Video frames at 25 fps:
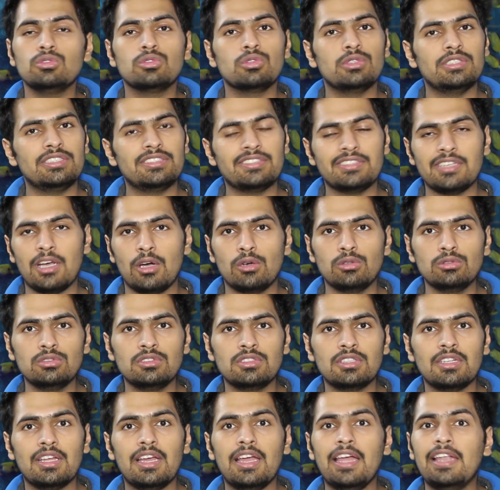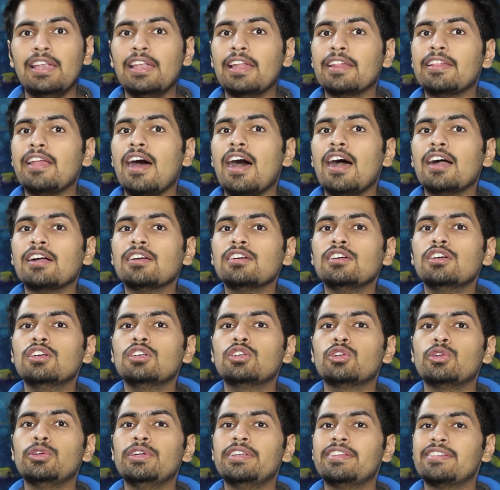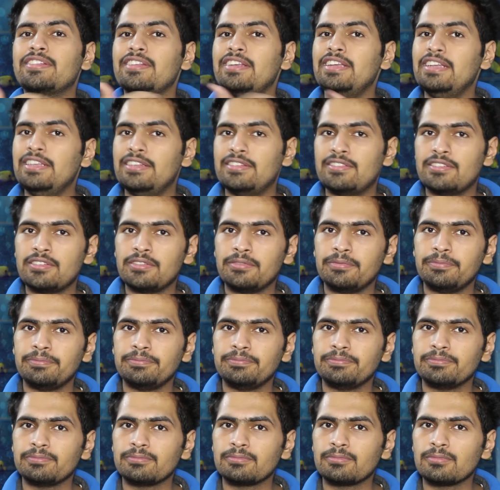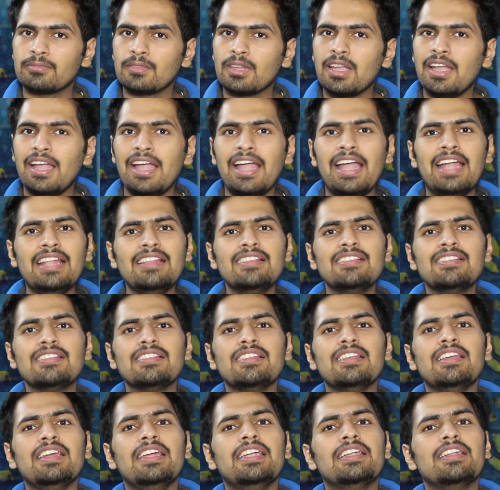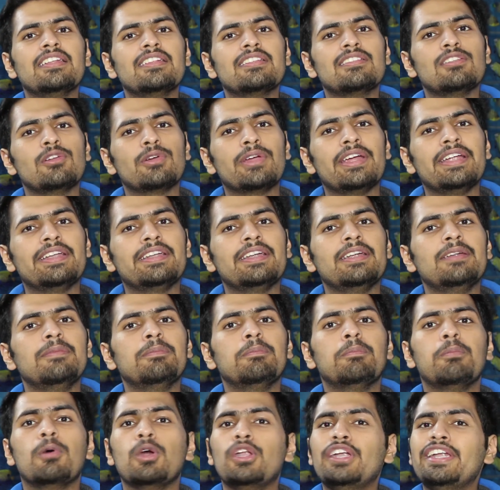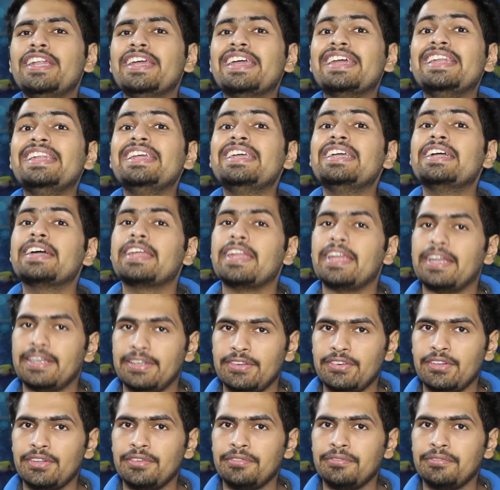to its south and Ladakh to its east. Hence, it is located politically correct.